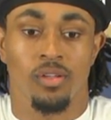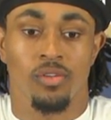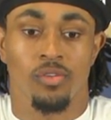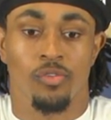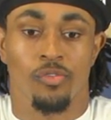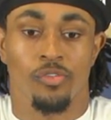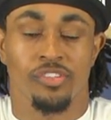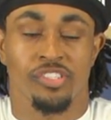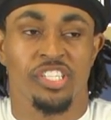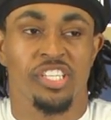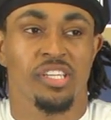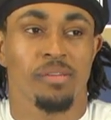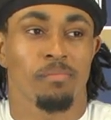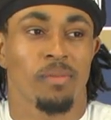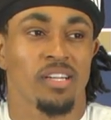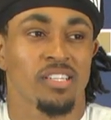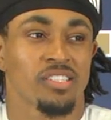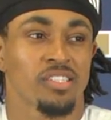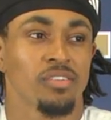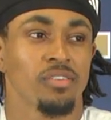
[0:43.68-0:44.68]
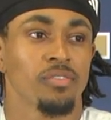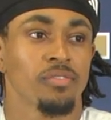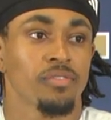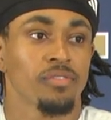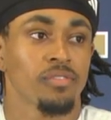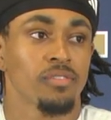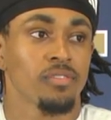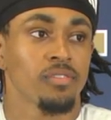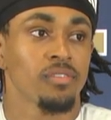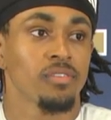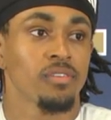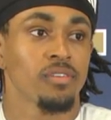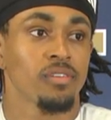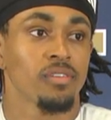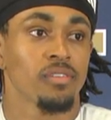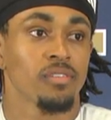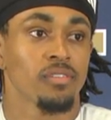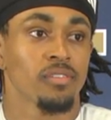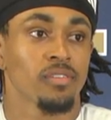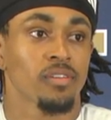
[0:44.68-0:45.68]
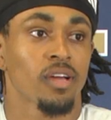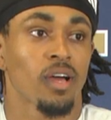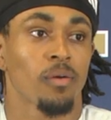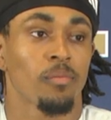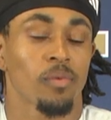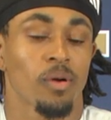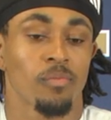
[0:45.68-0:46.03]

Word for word: critiquing myself. I'm